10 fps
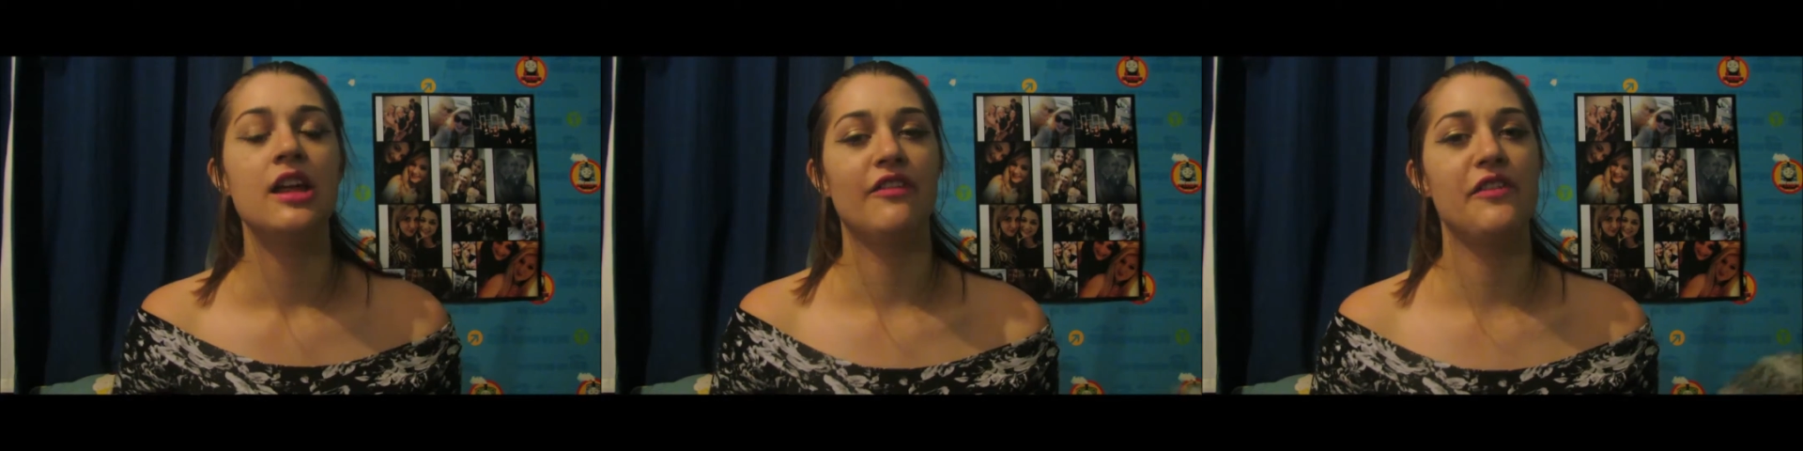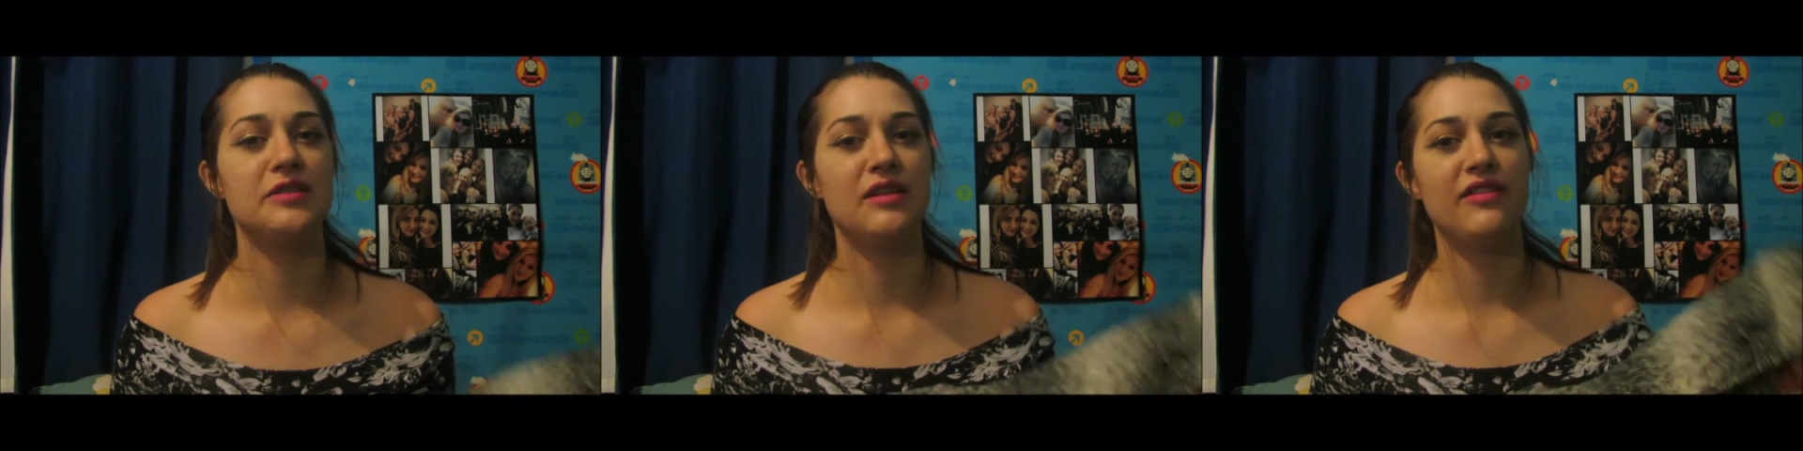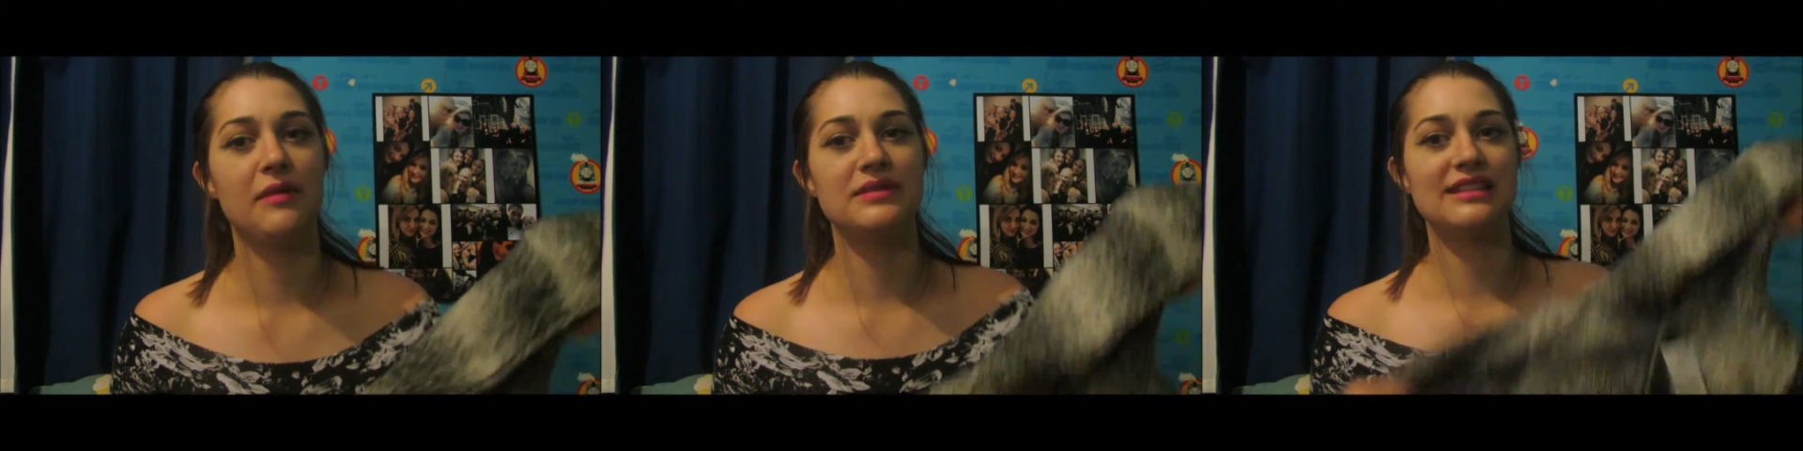First I
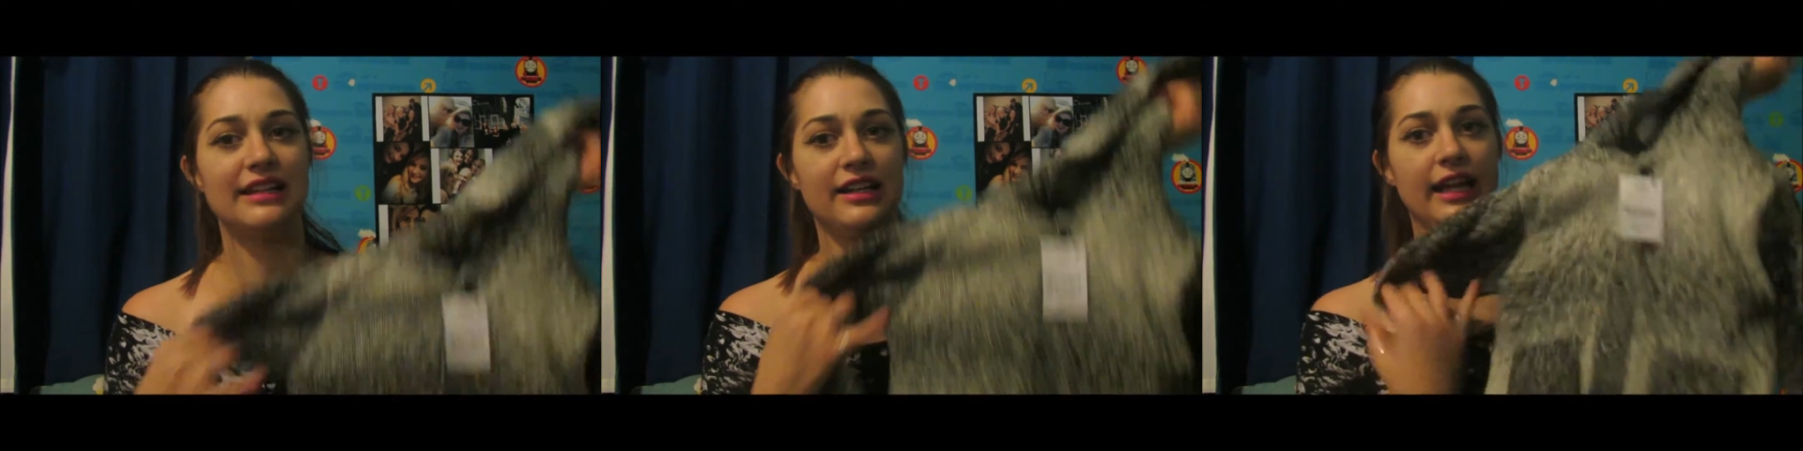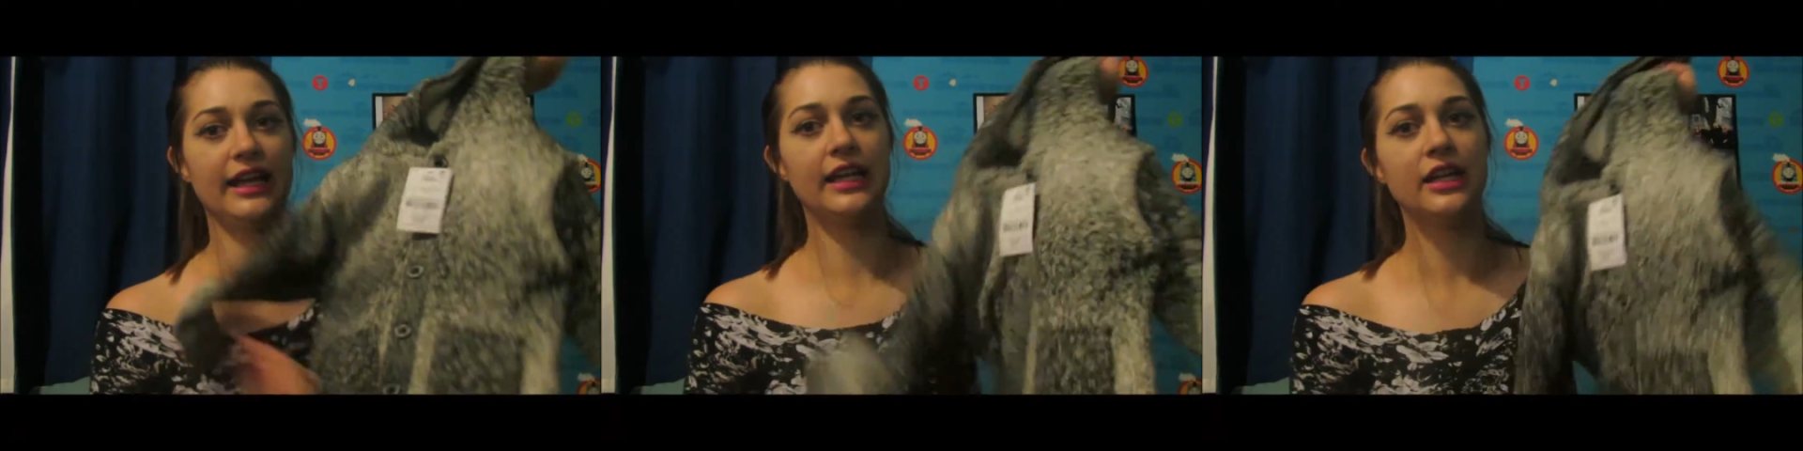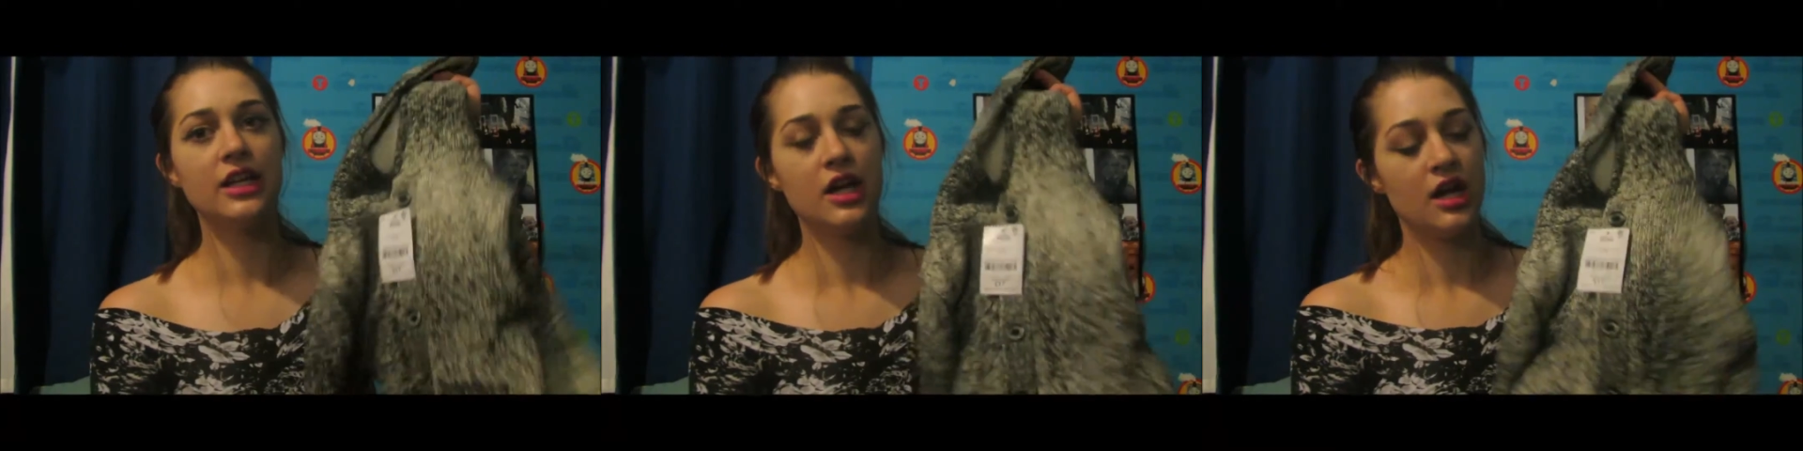found was this little like
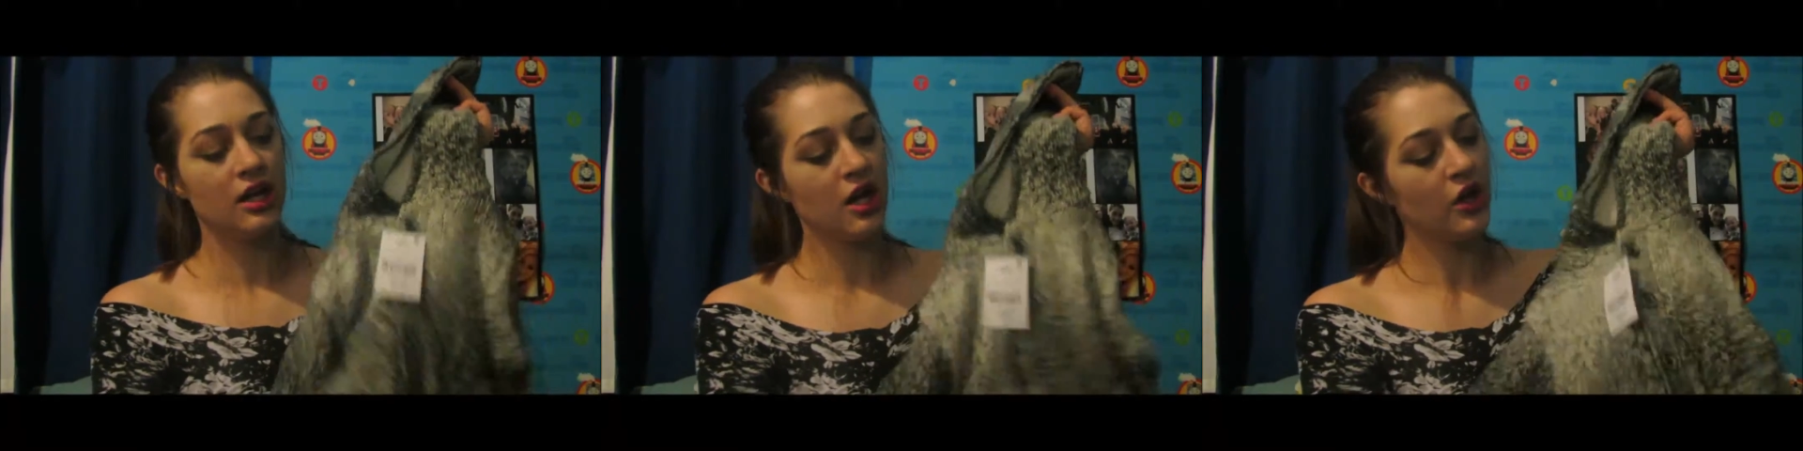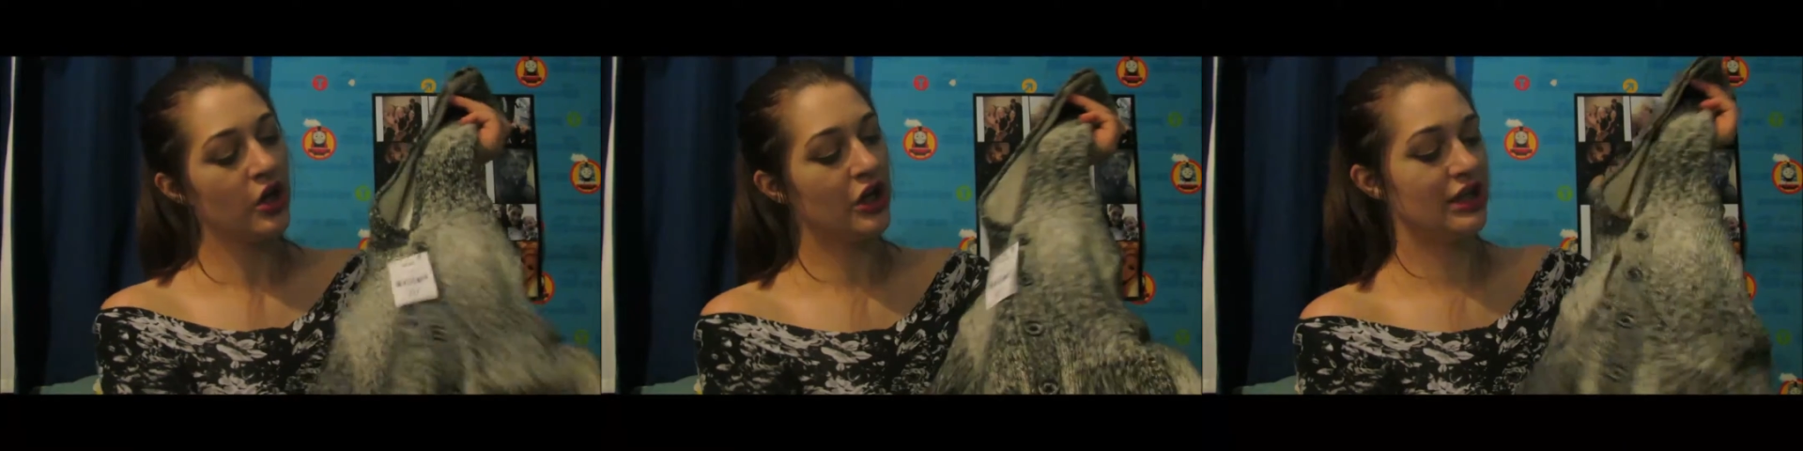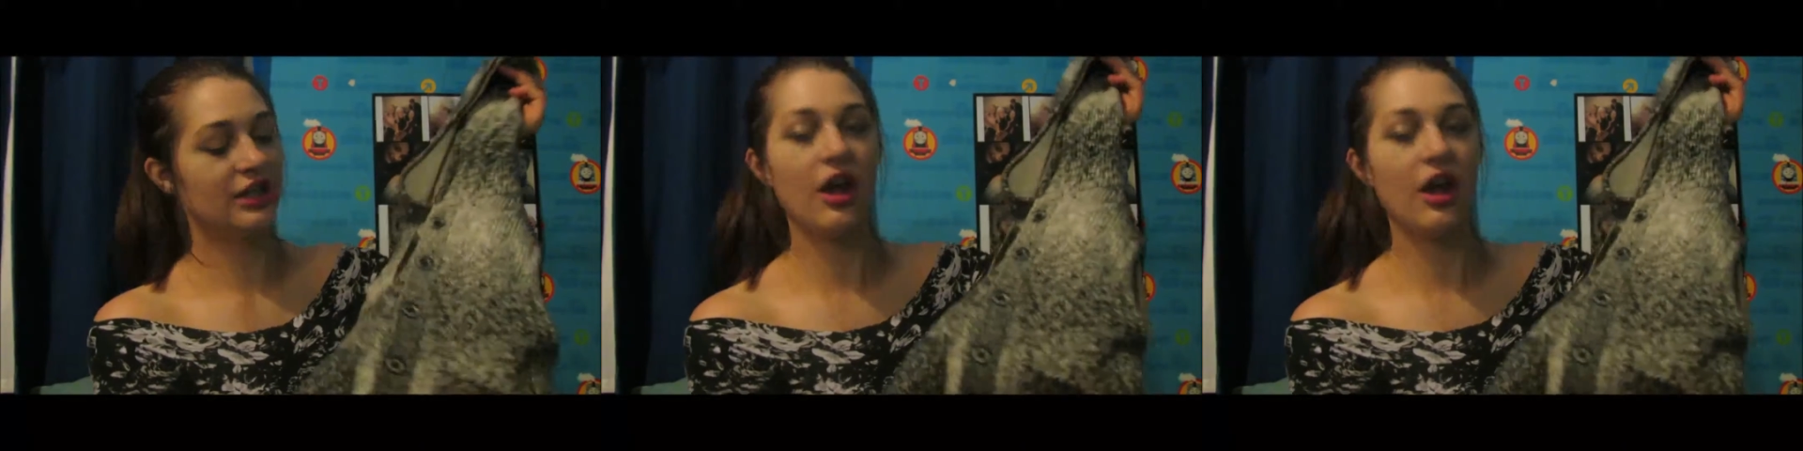hooded